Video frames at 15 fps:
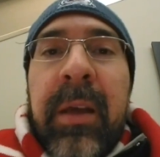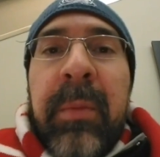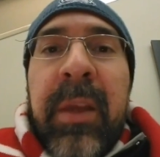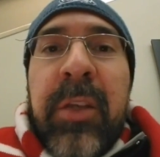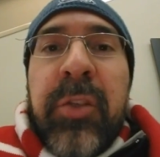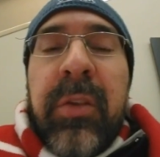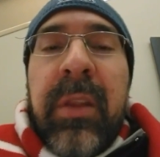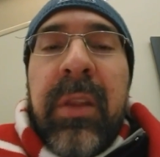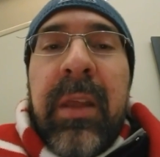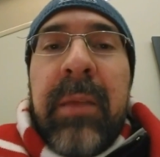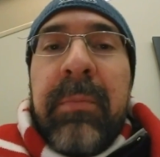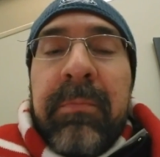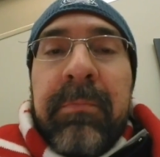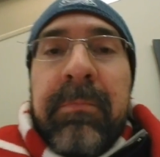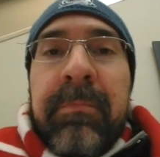make sure that
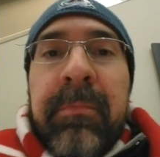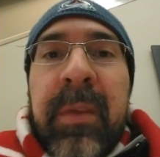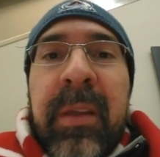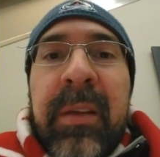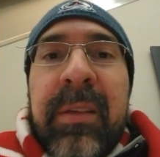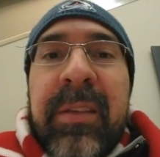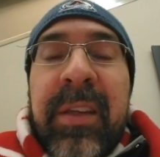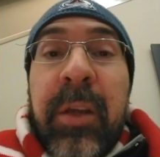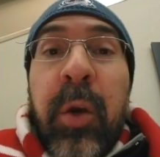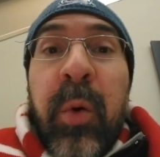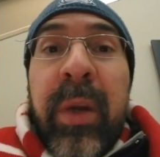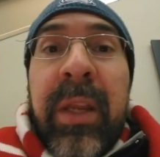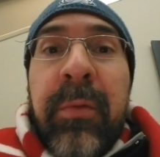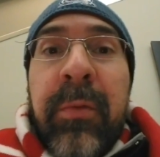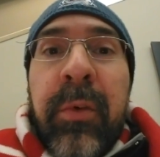didn't go
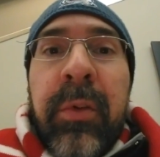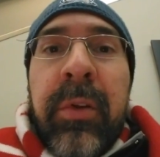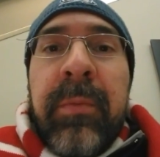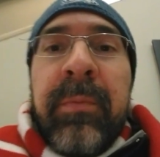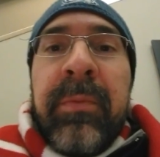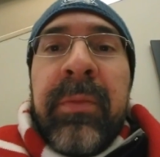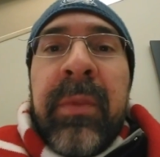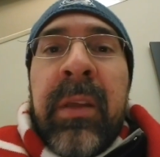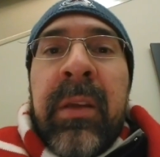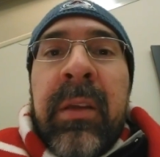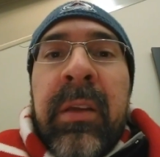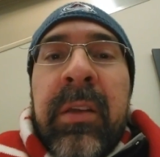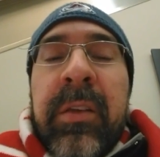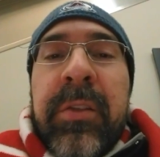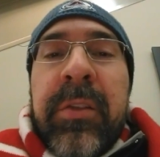any further.
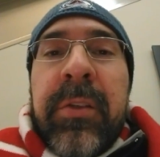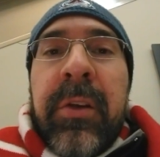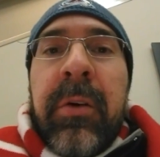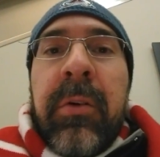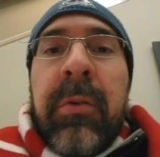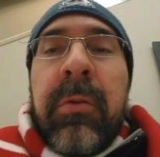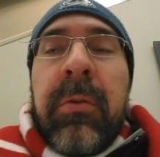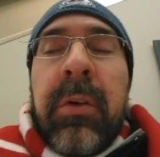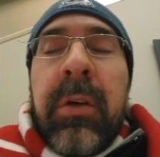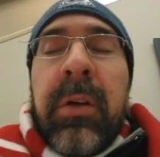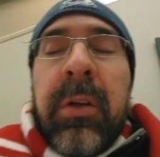So